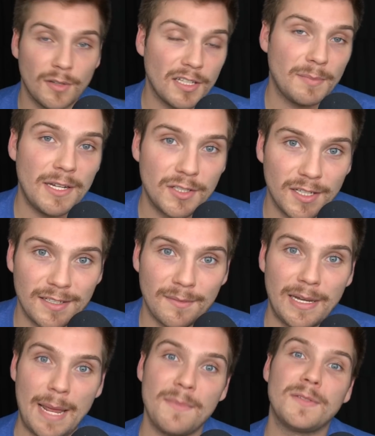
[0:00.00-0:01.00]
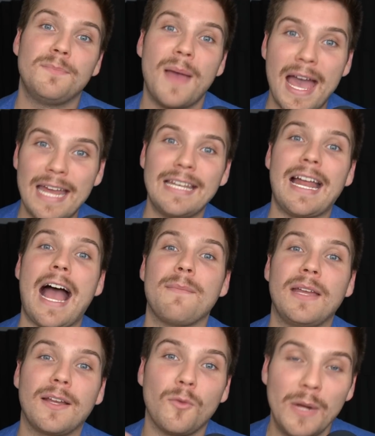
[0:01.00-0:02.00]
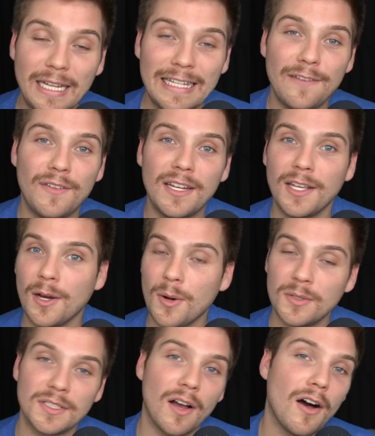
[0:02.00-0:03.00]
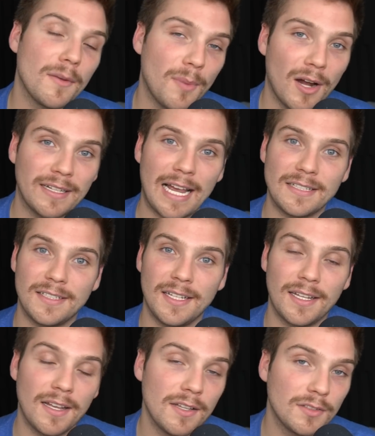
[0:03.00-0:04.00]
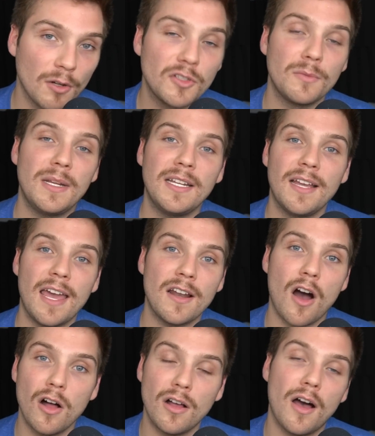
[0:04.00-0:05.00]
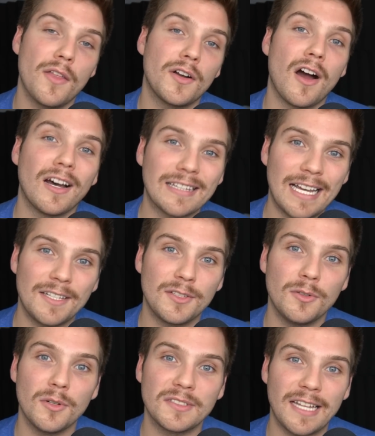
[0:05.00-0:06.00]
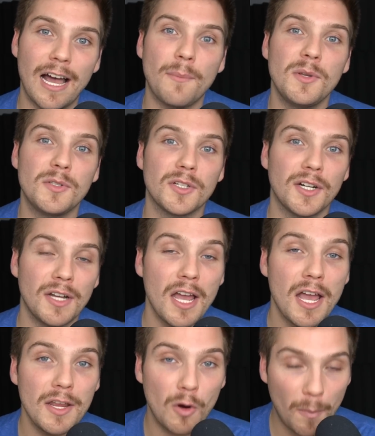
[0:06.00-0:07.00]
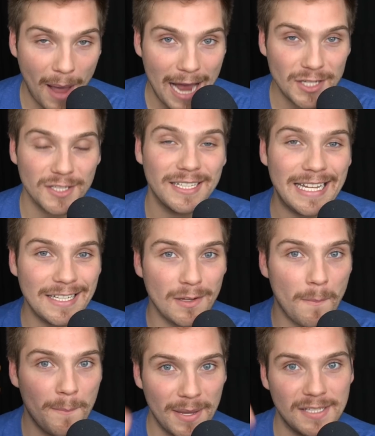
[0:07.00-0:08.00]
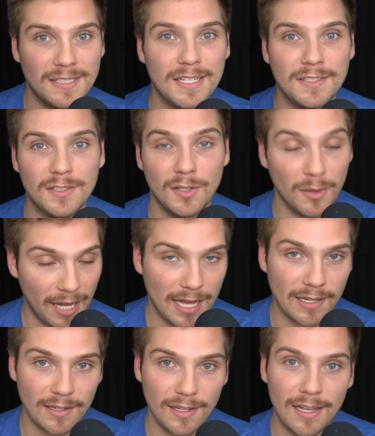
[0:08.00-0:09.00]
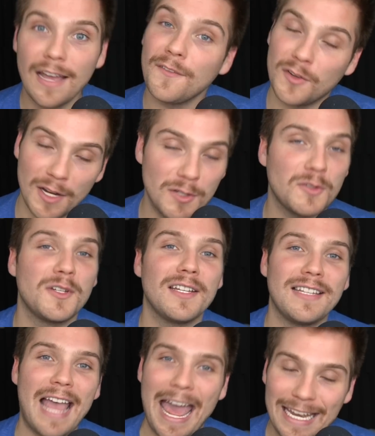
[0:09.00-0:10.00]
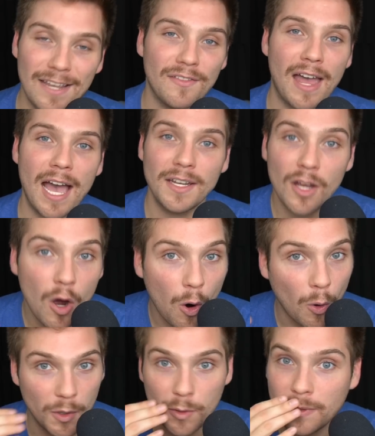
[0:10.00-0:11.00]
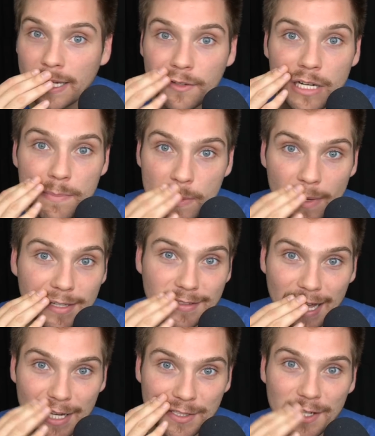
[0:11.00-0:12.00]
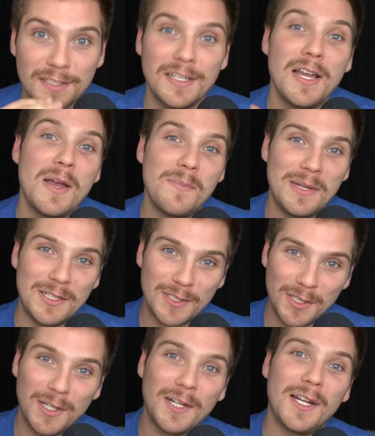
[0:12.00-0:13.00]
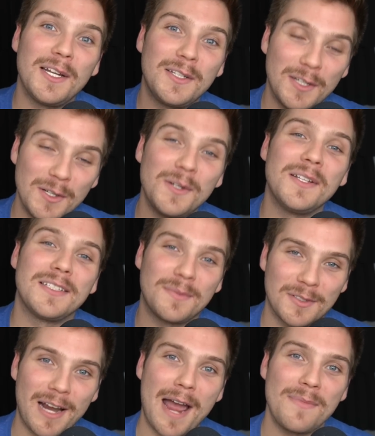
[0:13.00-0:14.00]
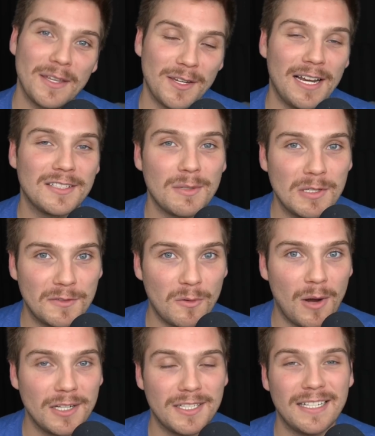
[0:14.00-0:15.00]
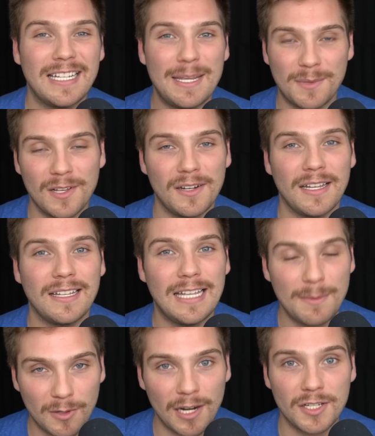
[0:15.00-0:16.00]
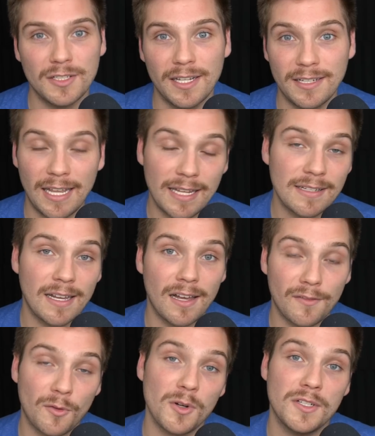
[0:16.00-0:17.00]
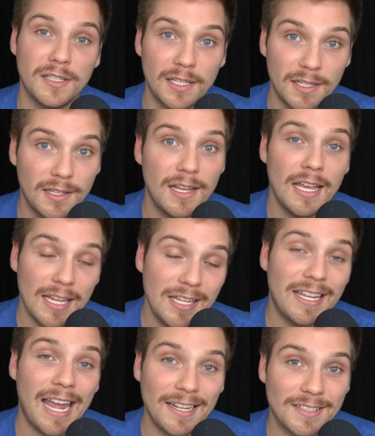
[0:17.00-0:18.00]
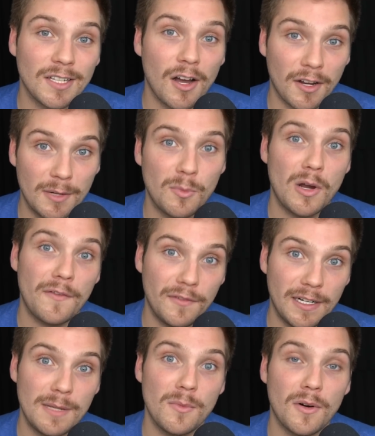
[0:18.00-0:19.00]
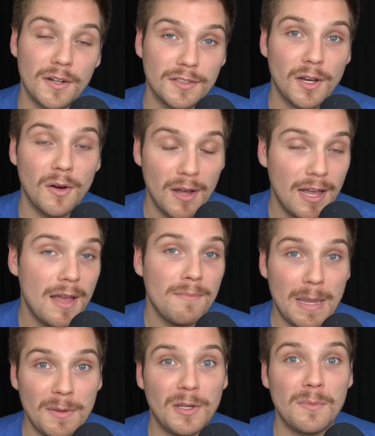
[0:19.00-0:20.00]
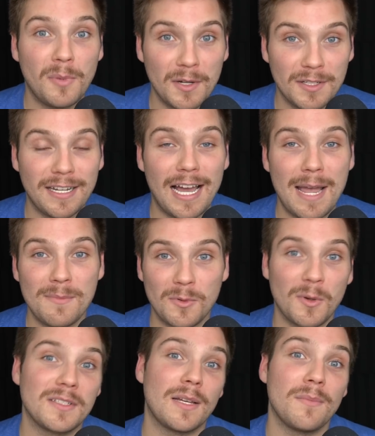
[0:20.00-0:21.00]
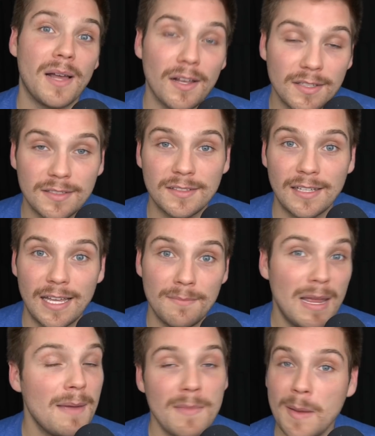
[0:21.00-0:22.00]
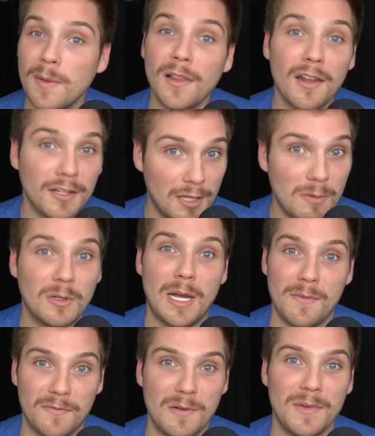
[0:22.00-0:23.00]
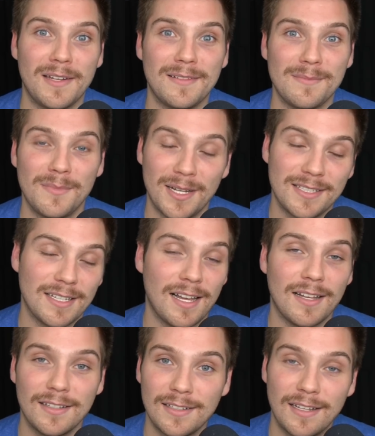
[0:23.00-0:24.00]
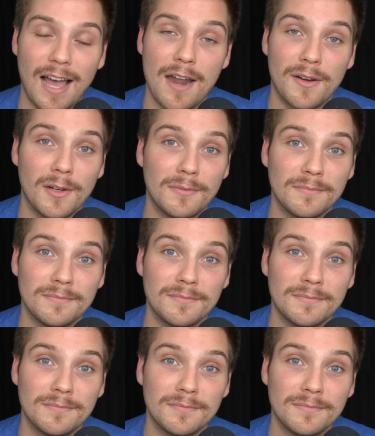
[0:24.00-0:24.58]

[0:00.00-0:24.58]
So as mentioned, my name is Ben. I make weekly videos on podcasting, social media, and all other online tools to help you turn your passion into business. So again, if you're interested in any of that or you like creepy mustaches, be sure to subscribe. Thank you guys so much for watching. Keep killing it. Keep crushing it. And unfortunately, you can't stalk your boyfriend anymore. So maybe you can put your time towards something else and maybe a lot of good will come from it. But I don't know.